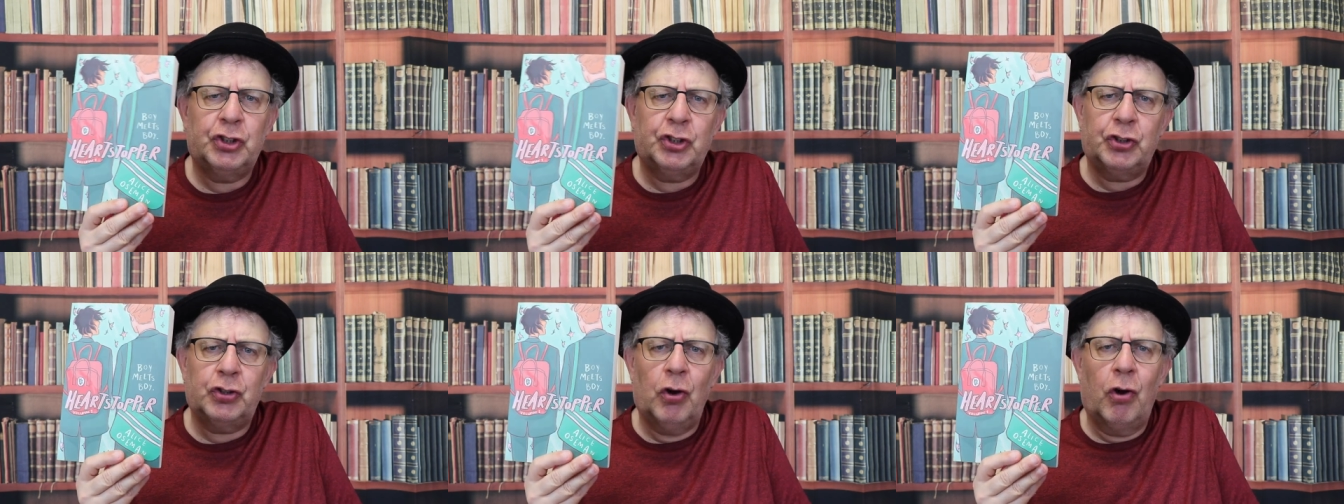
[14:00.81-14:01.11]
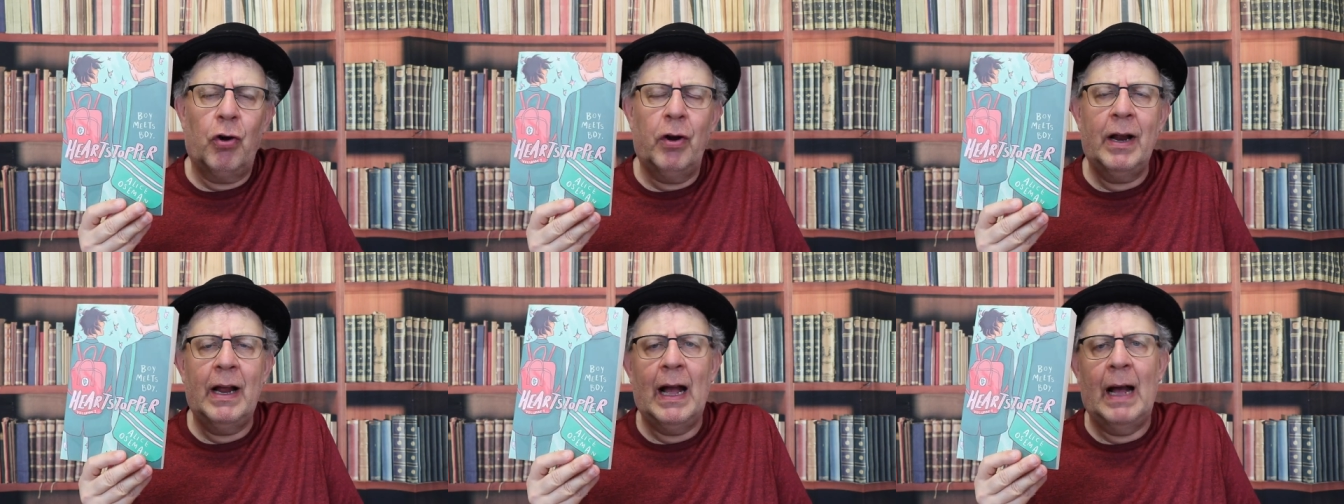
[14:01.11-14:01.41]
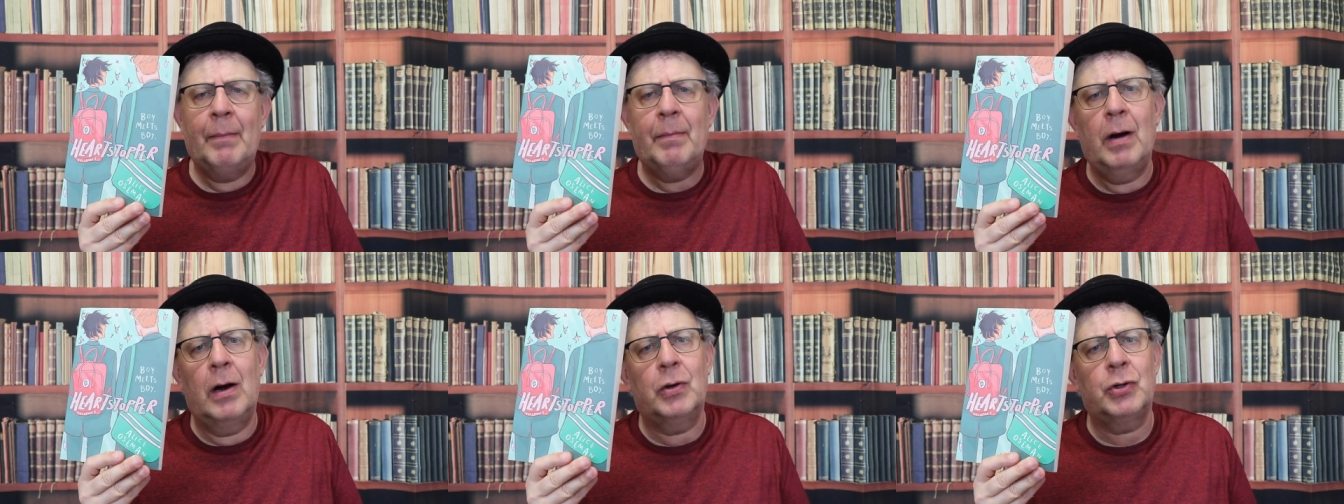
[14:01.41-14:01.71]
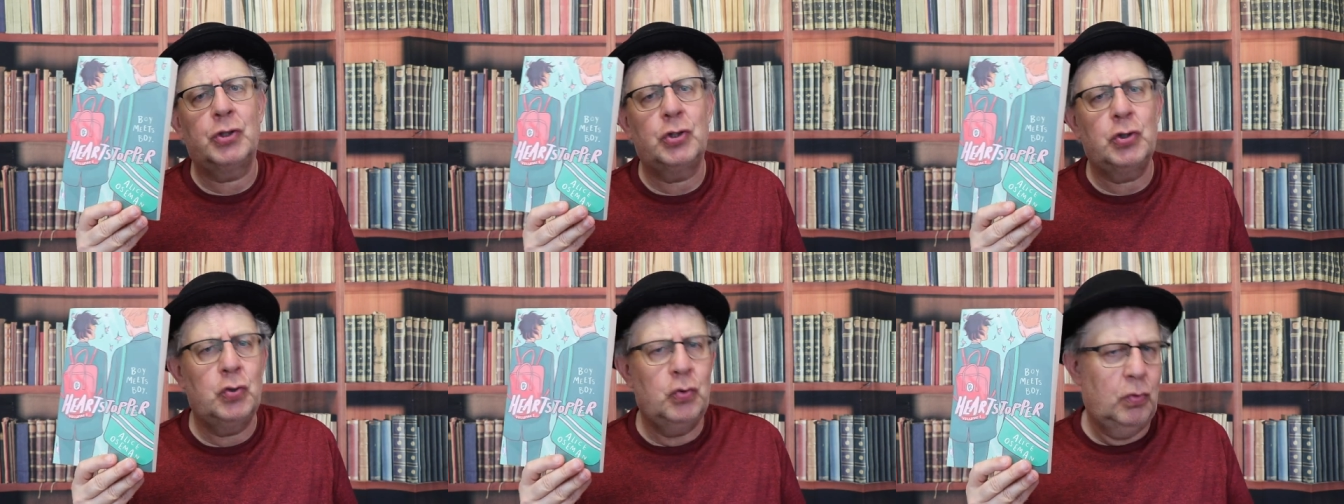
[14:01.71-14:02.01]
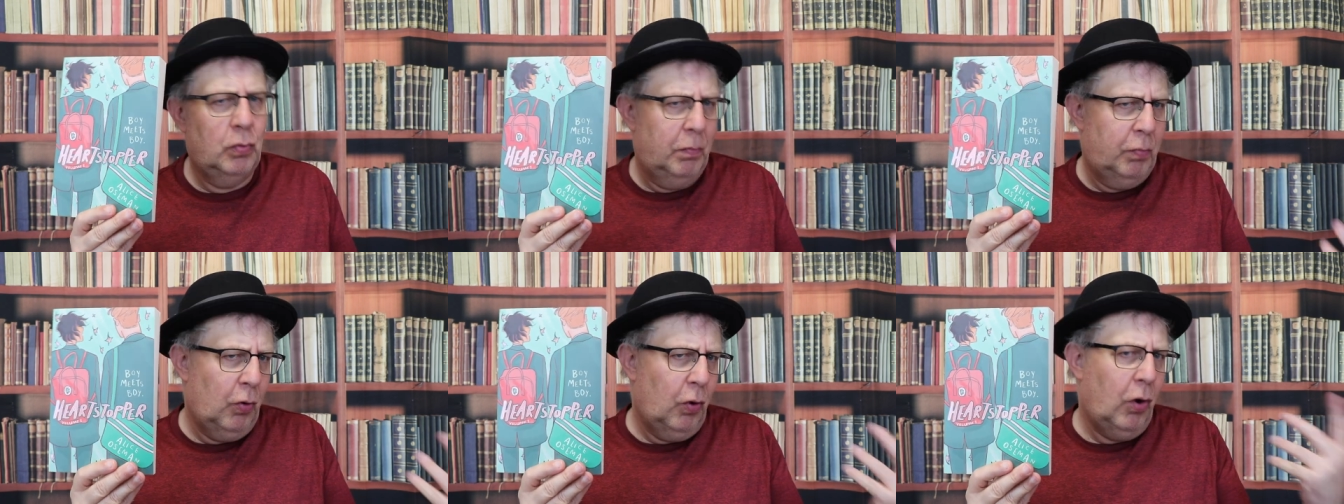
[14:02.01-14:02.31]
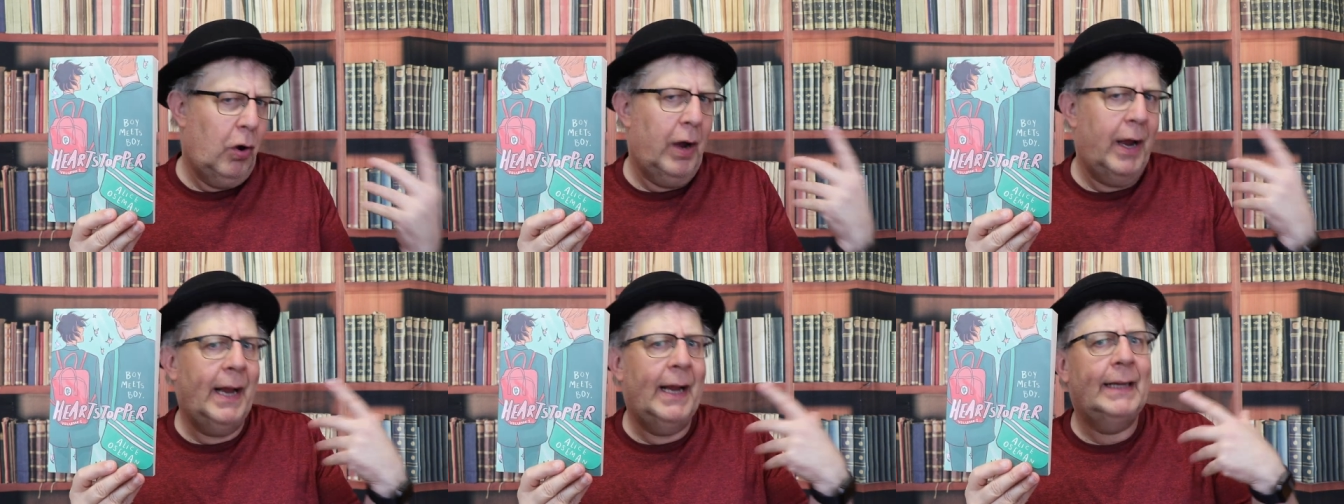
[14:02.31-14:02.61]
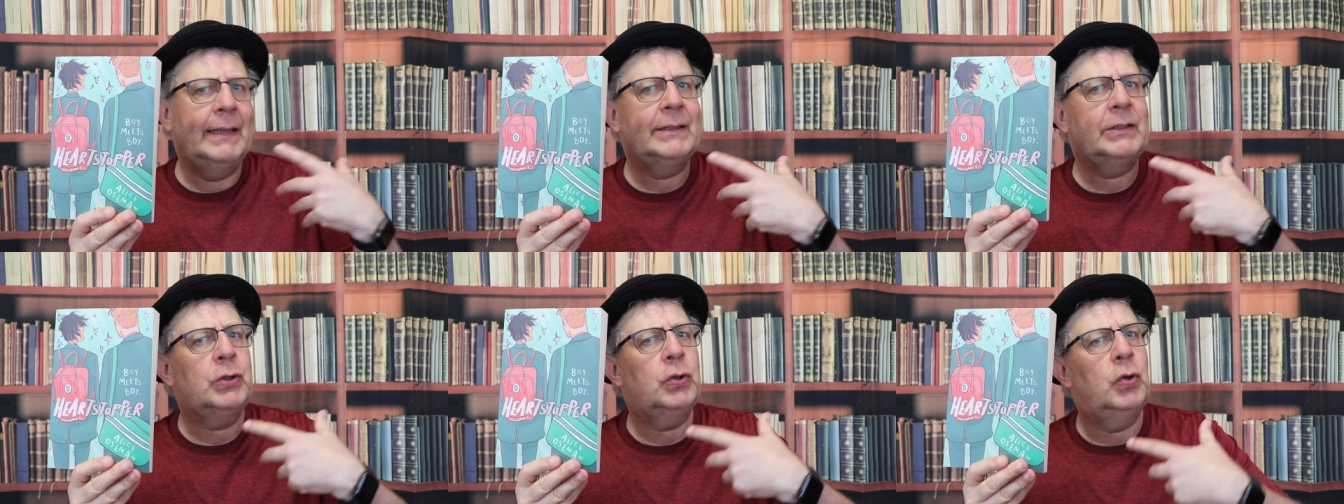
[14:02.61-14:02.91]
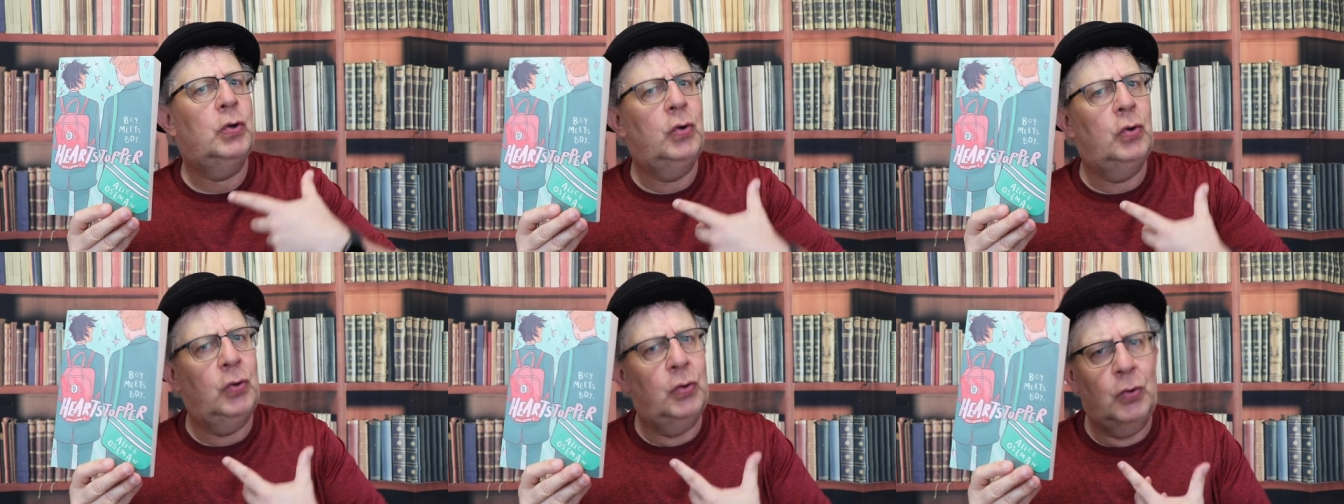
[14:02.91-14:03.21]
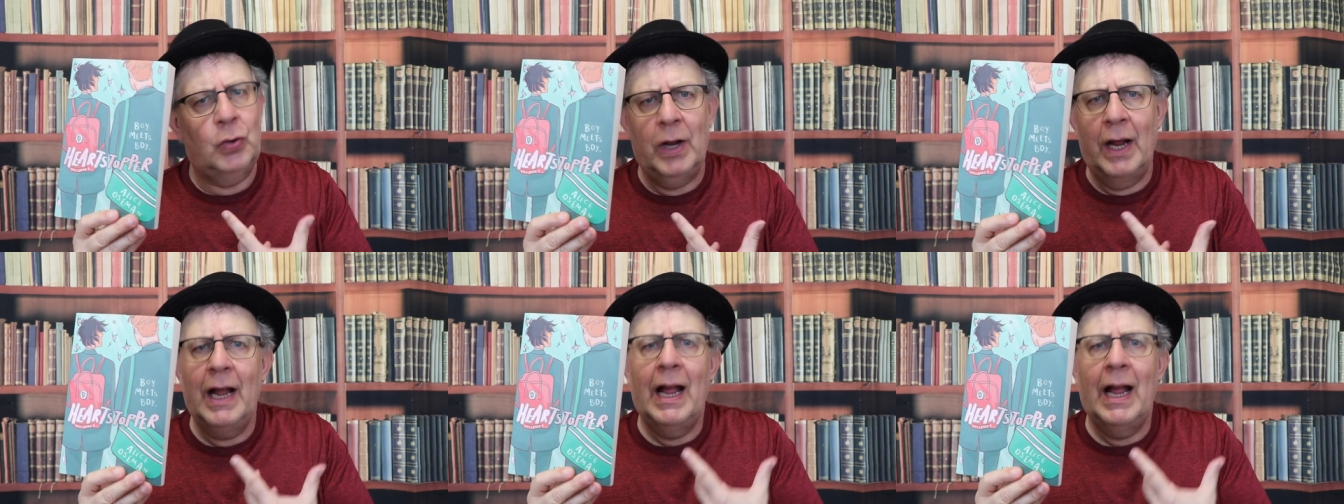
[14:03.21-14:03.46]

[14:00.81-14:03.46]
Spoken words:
story about two boys who